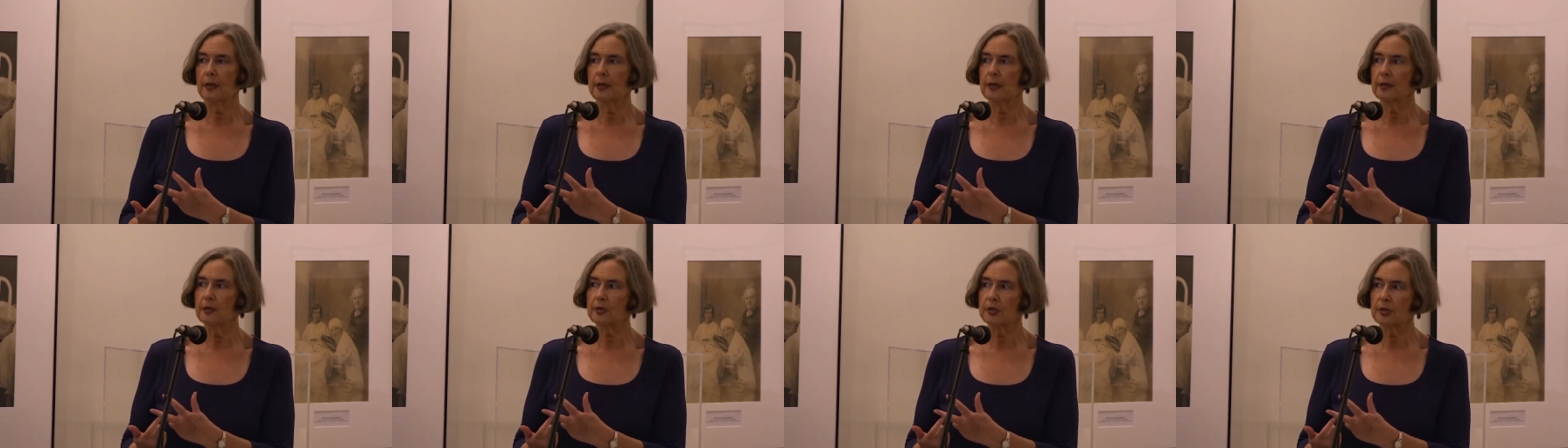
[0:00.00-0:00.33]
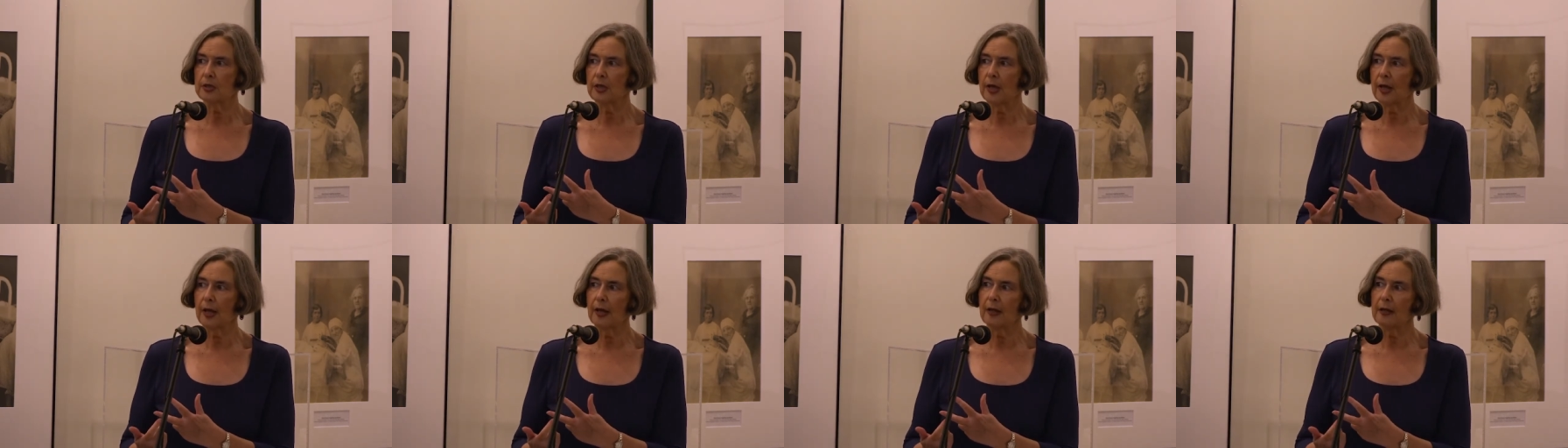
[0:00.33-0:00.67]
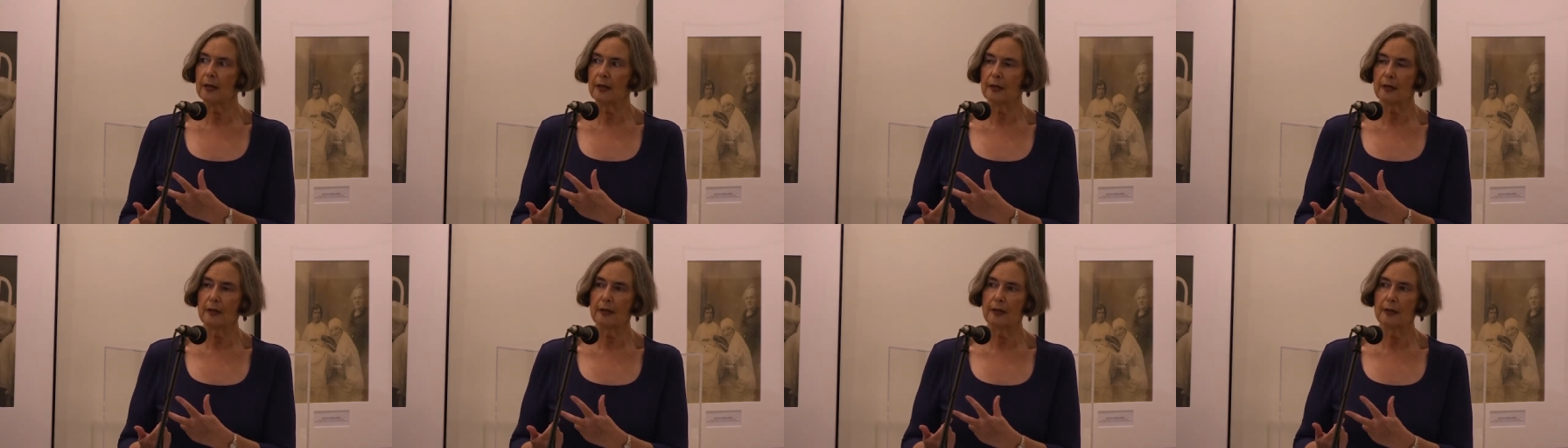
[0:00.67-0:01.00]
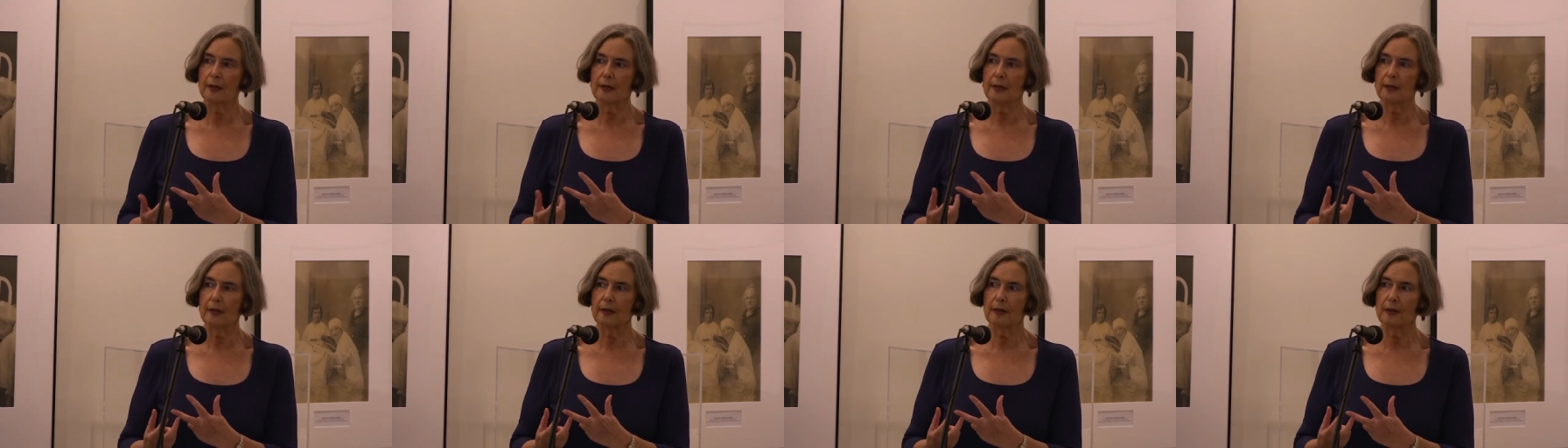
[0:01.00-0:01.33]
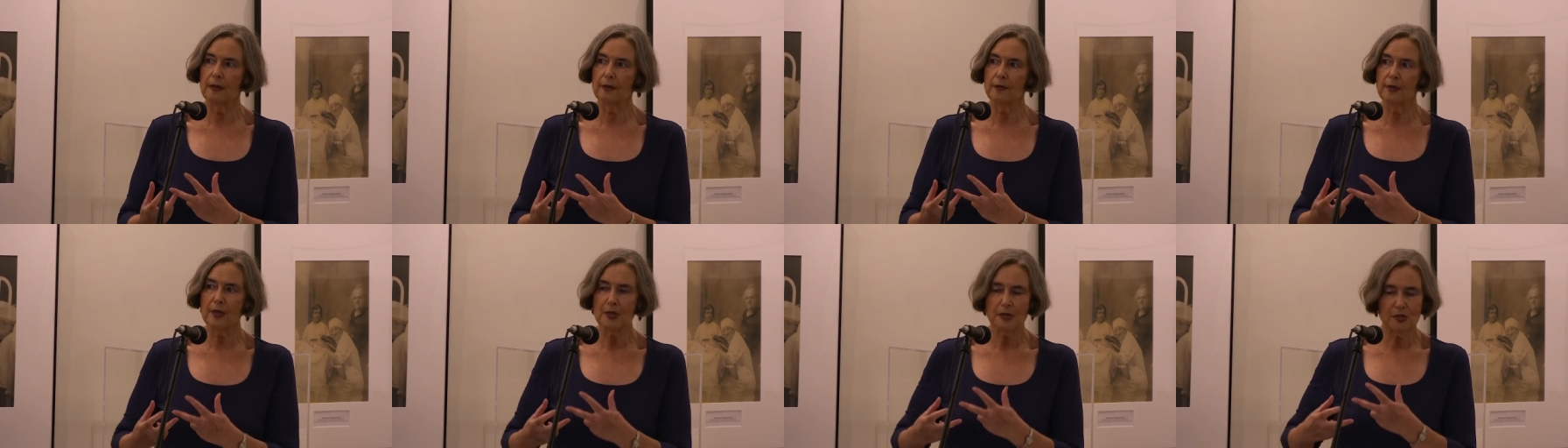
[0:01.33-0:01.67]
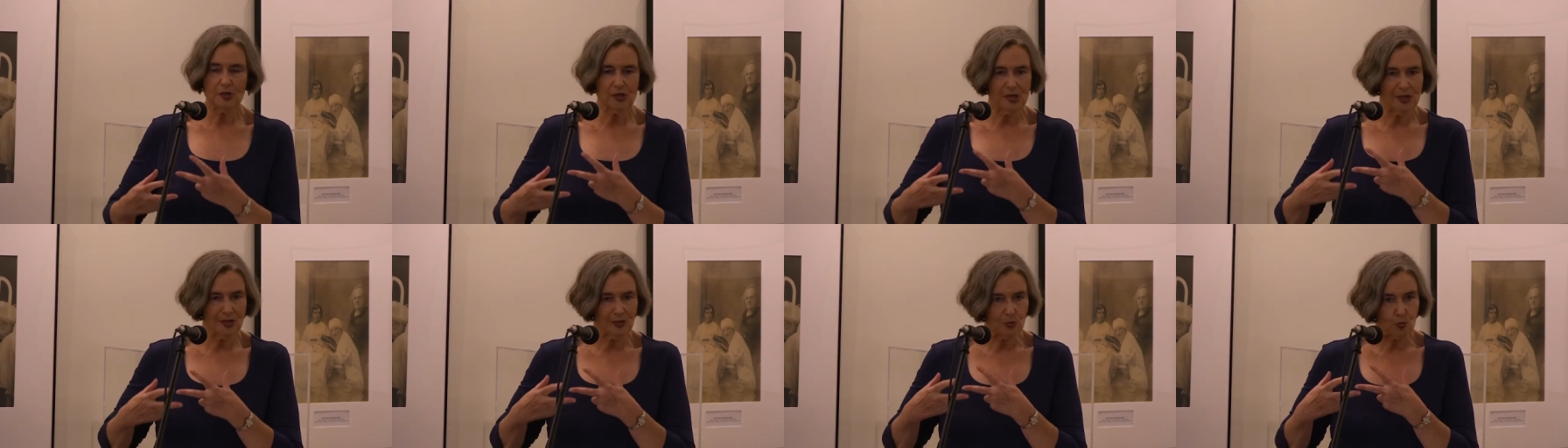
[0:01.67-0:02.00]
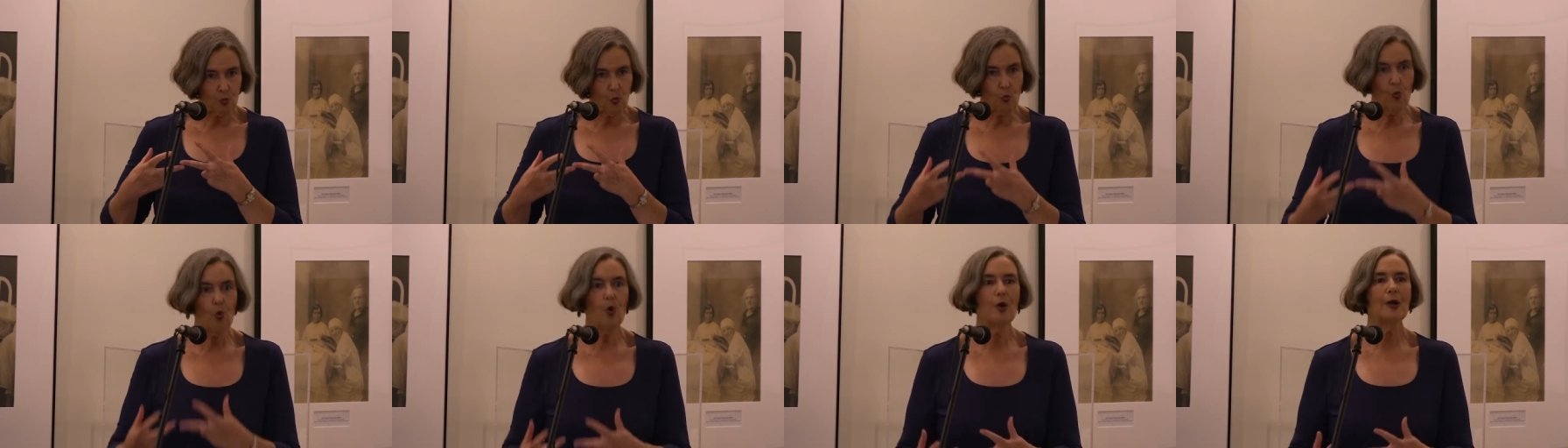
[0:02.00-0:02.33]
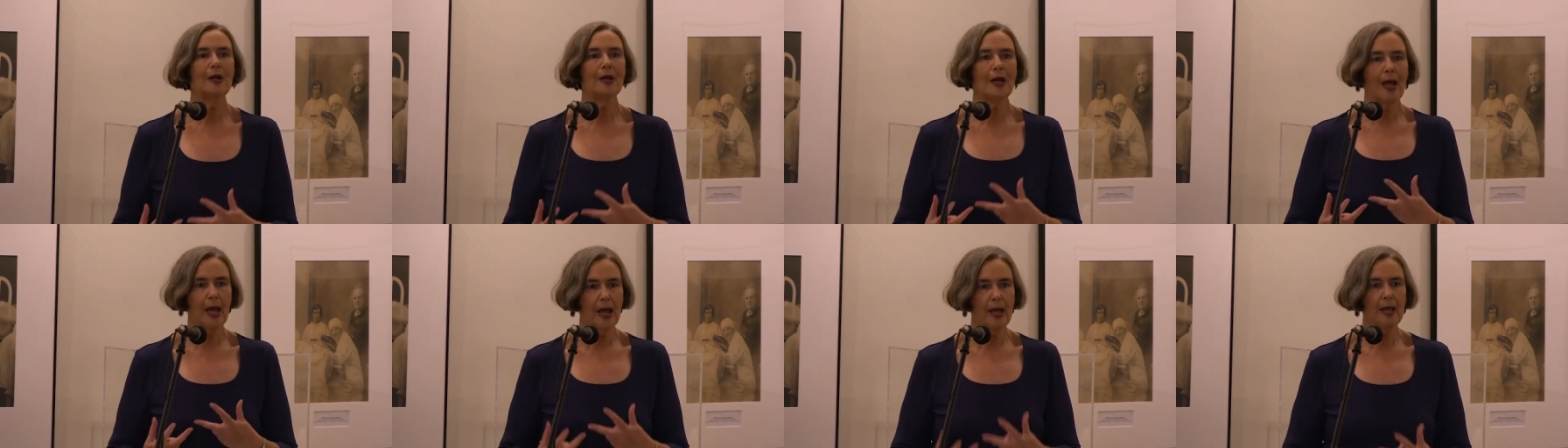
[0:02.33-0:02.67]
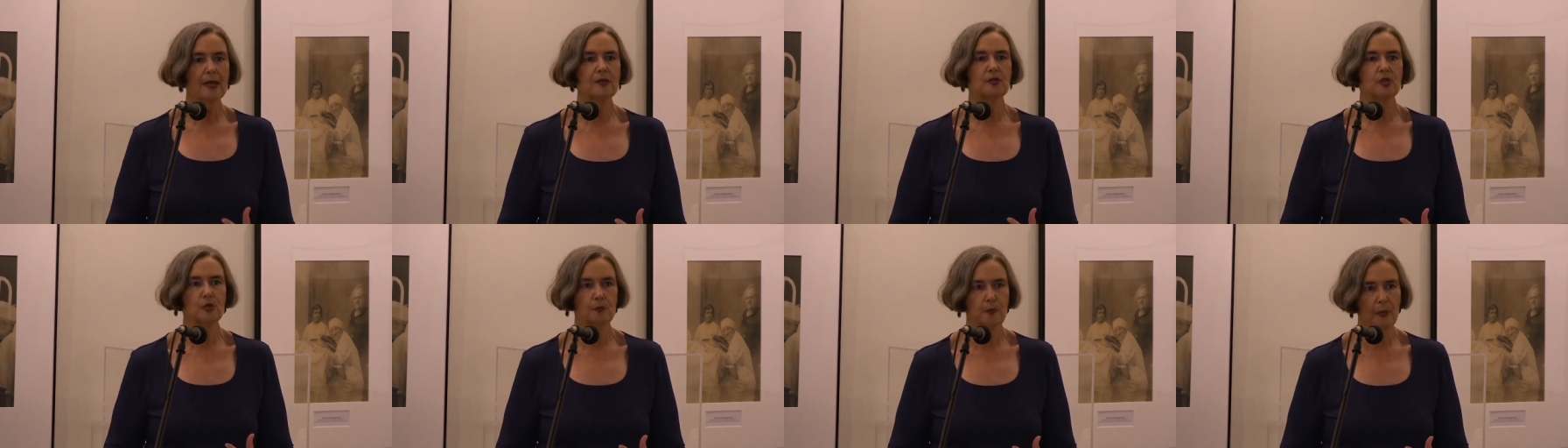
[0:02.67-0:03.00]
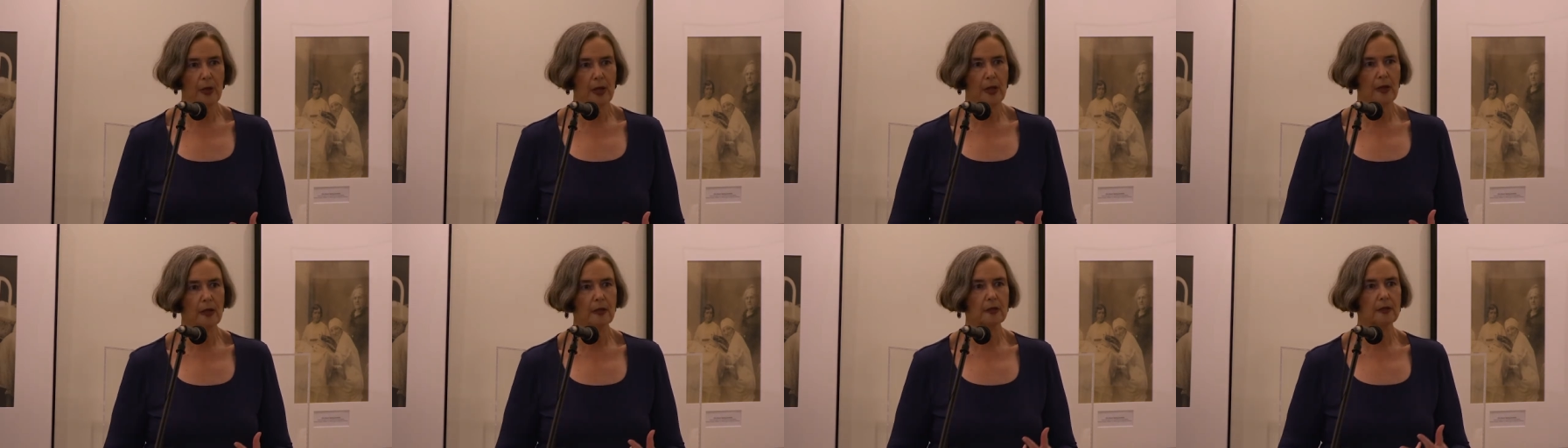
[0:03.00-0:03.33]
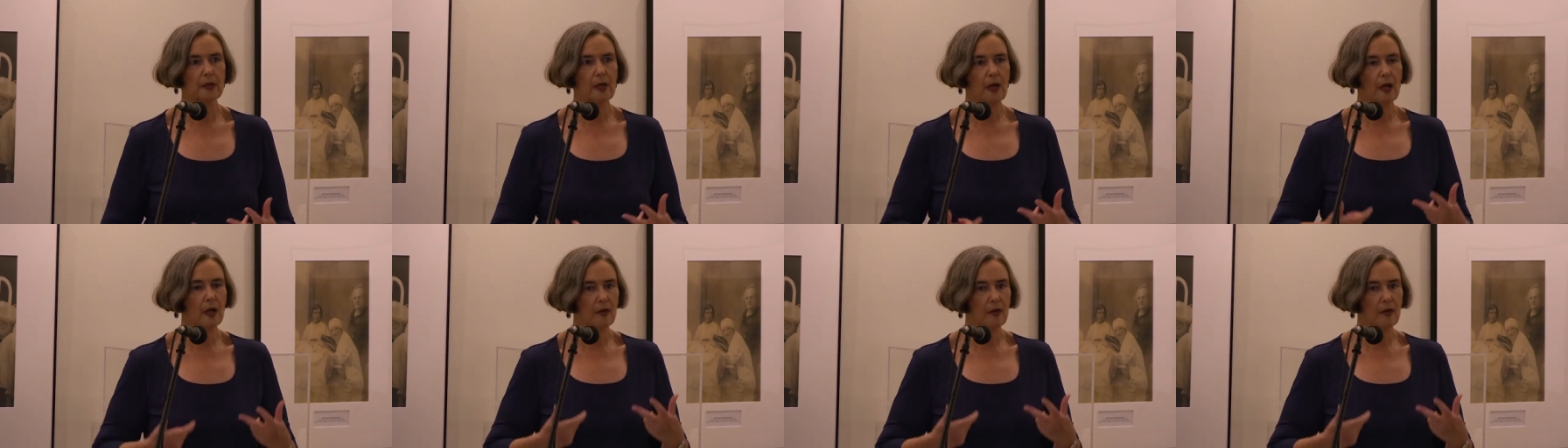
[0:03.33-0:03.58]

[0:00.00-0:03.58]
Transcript: is that this is one aspect